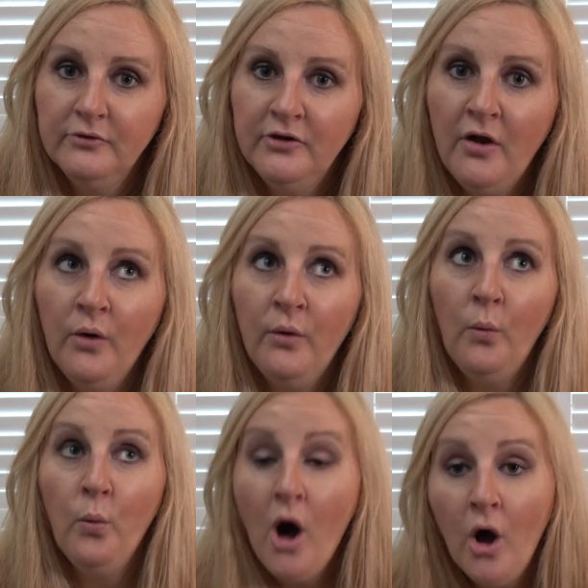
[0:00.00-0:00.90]
So
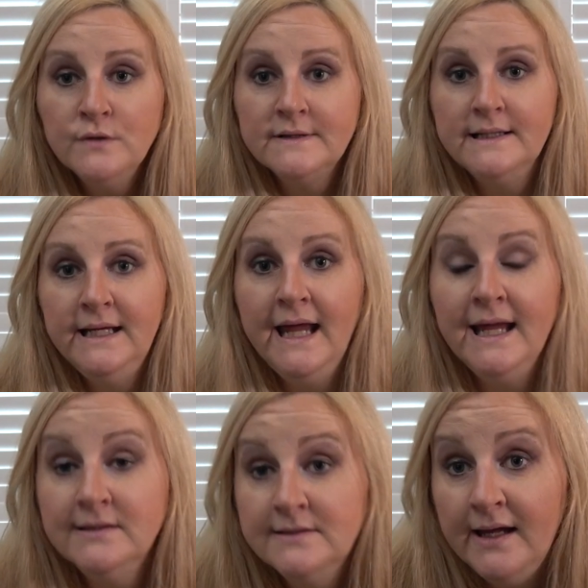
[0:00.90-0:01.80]
what OCD
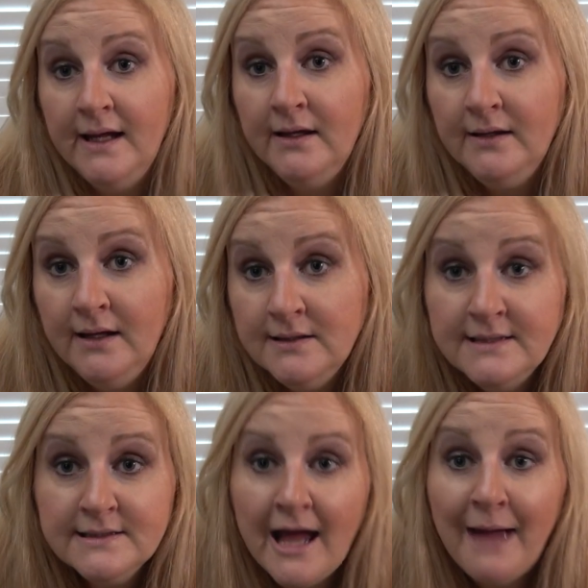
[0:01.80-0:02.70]
is is
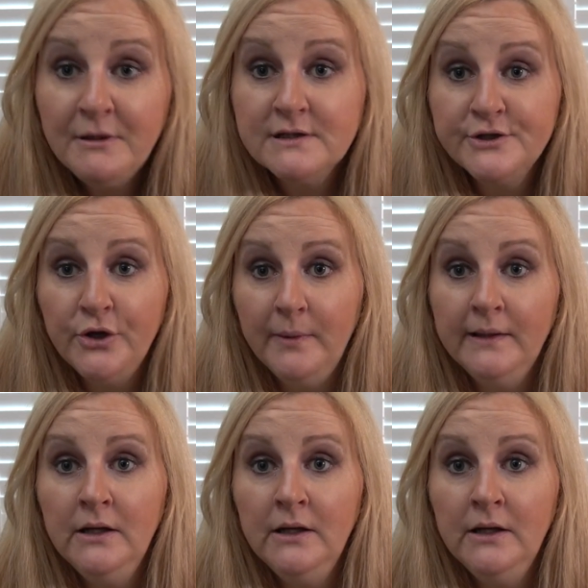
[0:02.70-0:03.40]
it's time consuming.